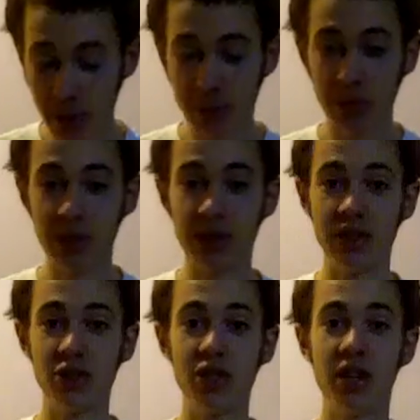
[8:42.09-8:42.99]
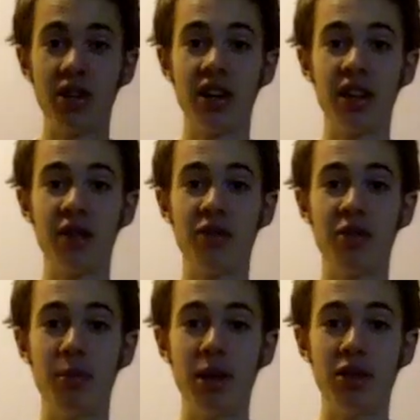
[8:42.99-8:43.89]
but please share any
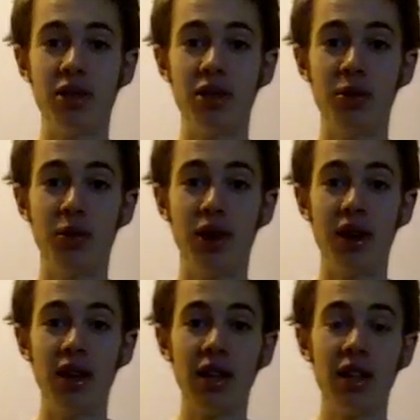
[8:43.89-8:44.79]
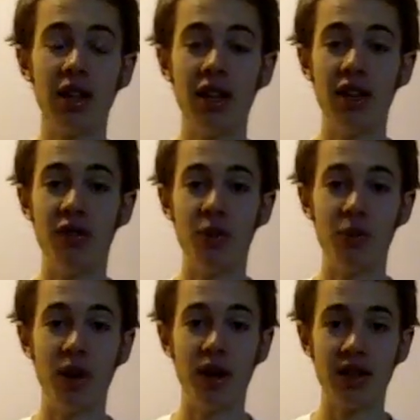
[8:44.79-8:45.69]
information you want if you
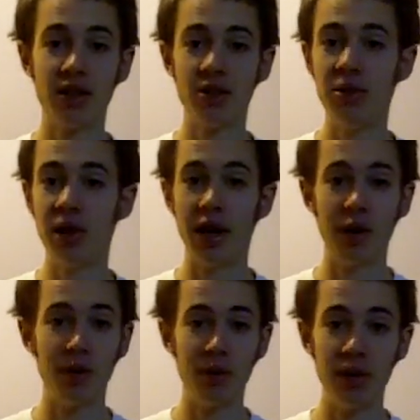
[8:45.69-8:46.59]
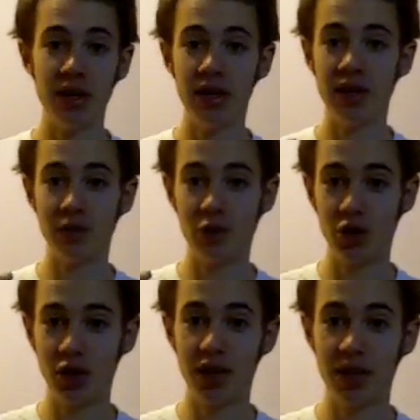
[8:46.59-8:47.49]
want to help me
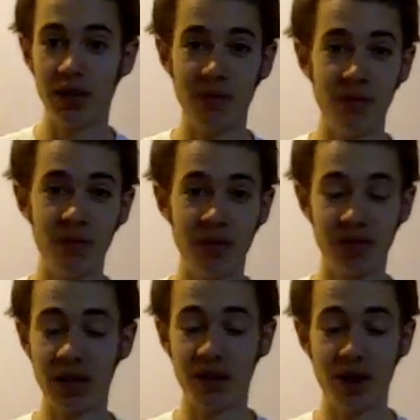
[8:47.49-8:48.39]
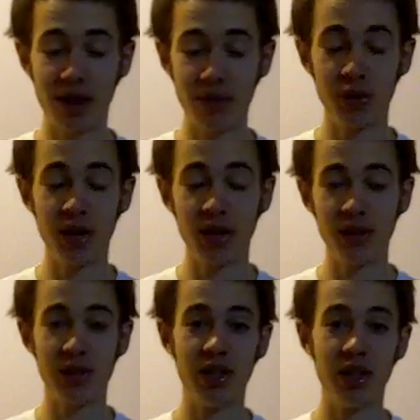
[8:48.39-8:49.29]
share the stuff I'm trying
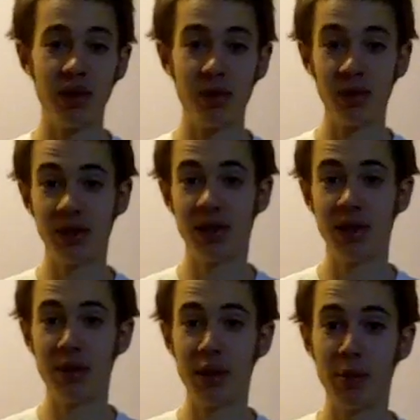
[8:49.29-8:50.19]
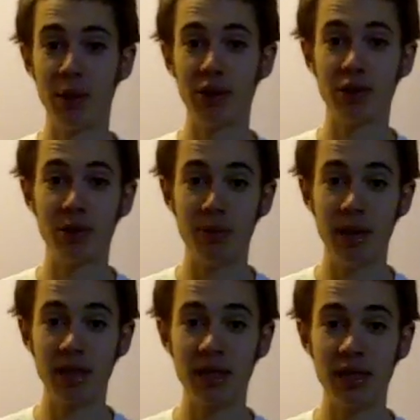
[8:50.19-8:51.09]
to share, please send me a personal
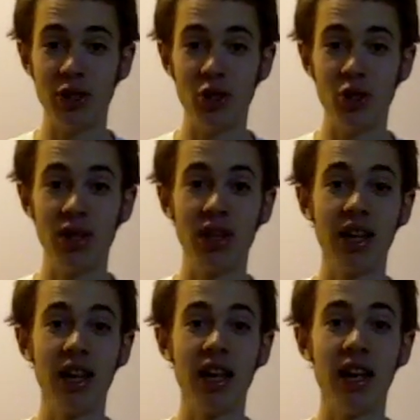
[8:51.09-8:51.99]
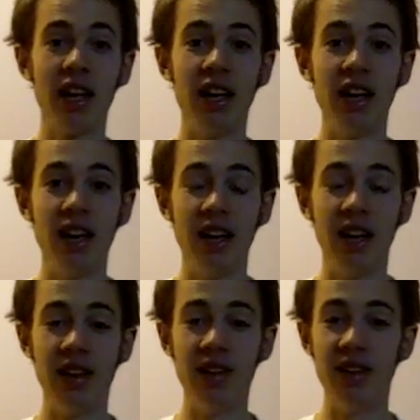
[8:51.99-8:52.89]
message.
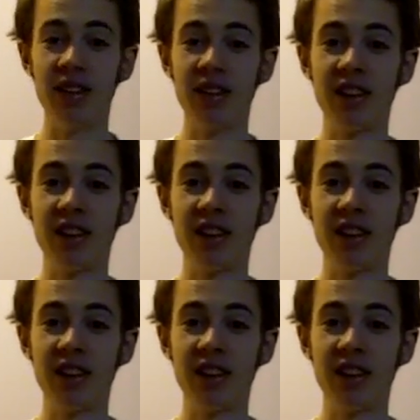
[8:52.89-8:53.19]
And